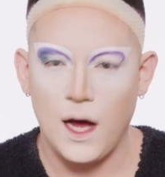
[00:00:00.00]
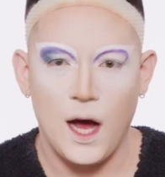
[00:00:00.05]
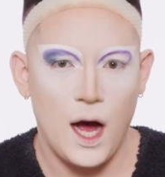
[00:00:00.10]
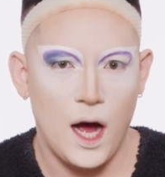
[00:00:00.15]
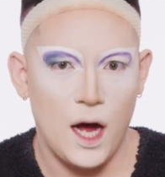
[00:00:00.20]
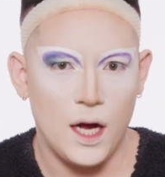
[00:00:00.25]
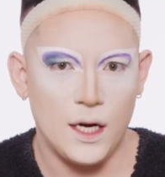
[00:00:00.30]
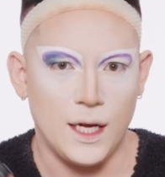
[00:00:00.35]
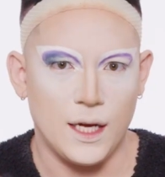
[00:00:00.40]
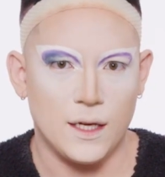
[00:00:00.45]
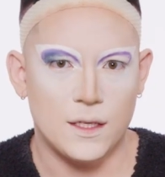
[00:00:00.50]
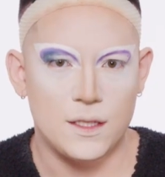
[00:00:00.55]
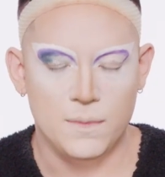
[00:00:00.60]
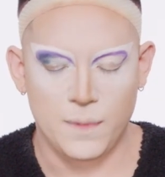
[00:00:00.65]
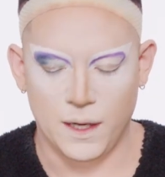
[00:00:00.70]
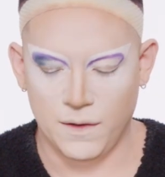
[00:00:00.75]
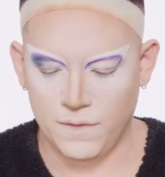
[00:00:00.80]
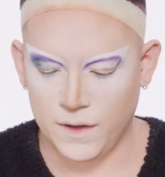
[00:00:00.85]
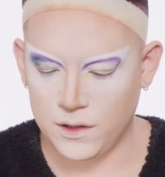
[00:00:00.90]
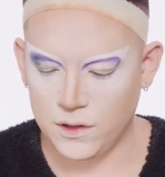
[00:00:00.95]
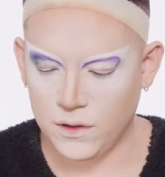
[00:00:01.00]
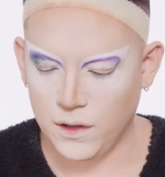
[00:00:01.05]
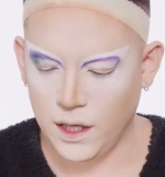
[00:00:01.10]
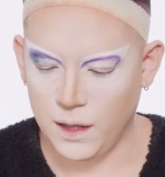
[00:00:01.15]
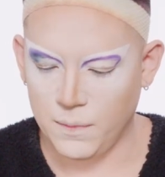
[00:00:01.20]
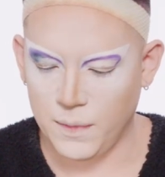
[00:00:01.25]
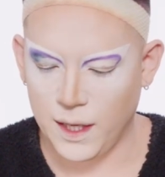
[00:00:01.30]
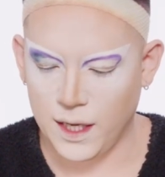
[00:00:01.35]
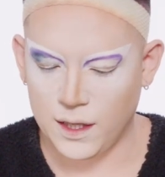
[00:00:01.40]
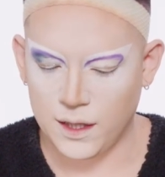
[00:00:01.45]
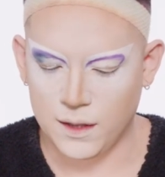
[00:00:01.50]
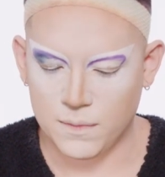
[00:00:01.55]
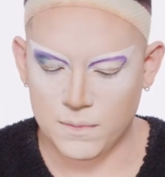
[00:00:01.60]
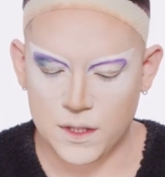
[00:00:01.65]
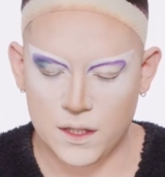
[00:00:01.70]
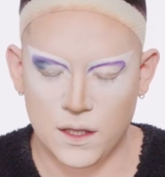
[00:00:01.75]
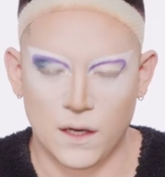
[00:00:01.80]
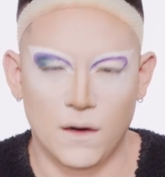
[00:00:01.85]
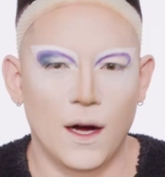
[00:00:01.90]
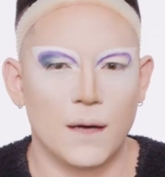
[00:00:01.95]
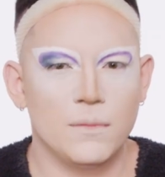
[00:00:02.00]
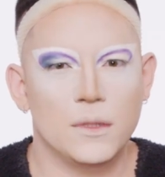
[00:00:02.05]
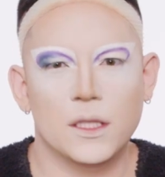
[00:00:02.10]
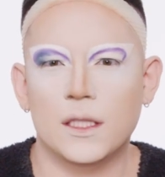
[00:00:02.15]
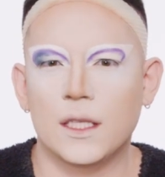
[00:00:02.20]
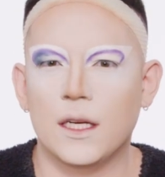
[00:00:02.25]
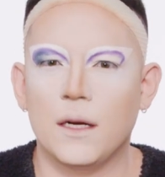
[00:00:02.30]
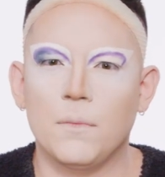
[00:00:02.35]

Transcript: Onyx by Victoria Beckham, so I'm just